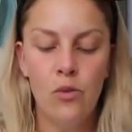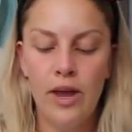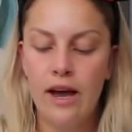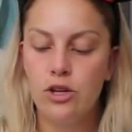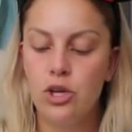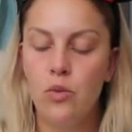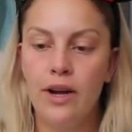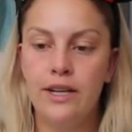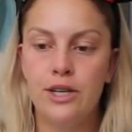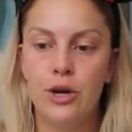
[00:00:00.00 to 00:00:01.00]
We actually
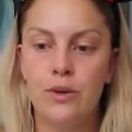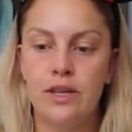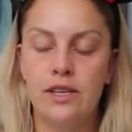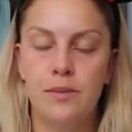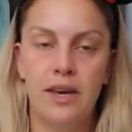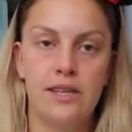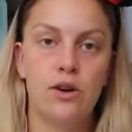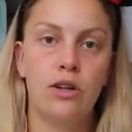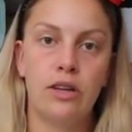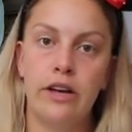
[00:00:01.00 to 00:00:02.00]
wanted to go to this place
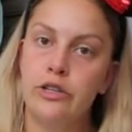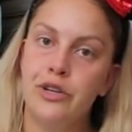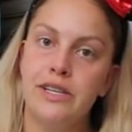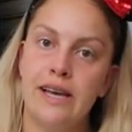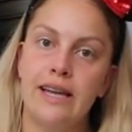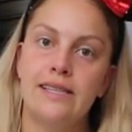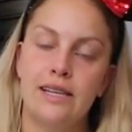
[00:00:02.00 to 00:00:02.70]
called Countryside